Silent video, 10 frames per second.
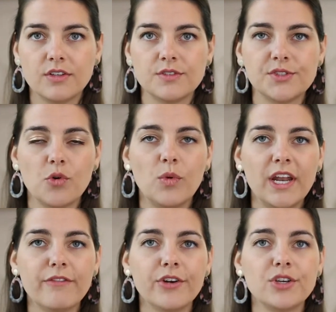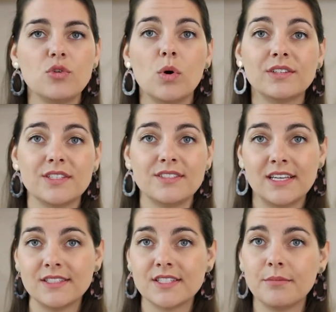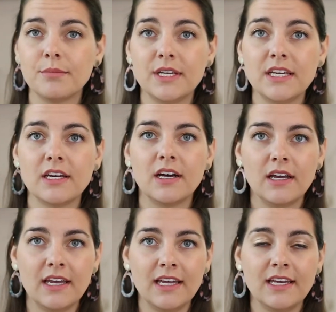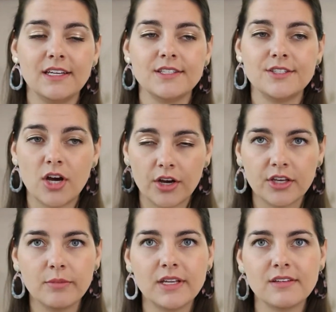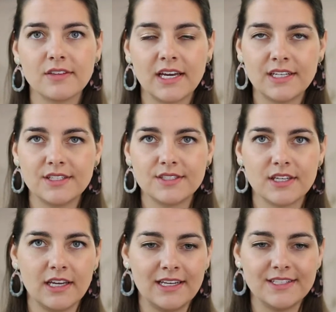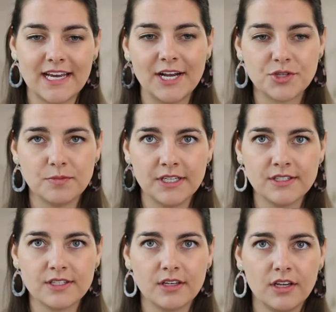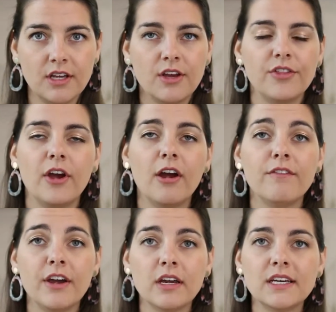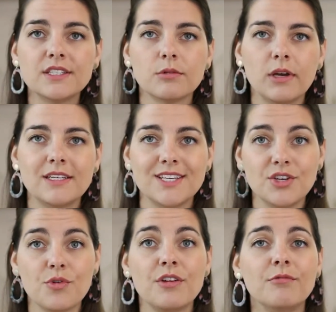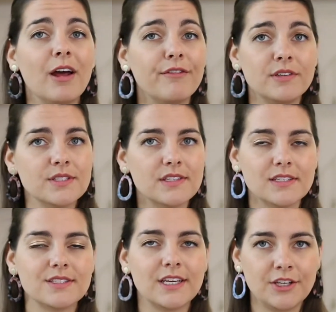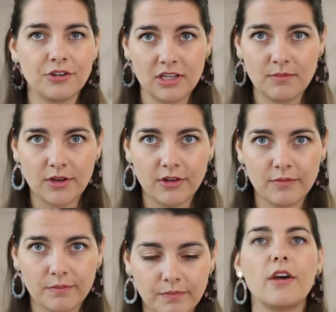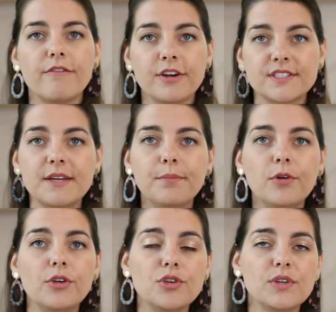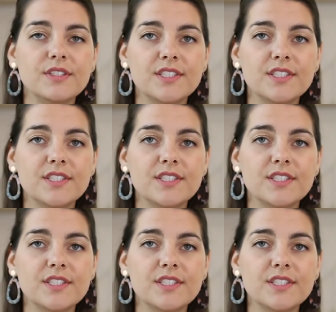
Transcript: So whenever you want to send somebody a document that is an attachment, there are various ways that you can reference this in your email. For example, you could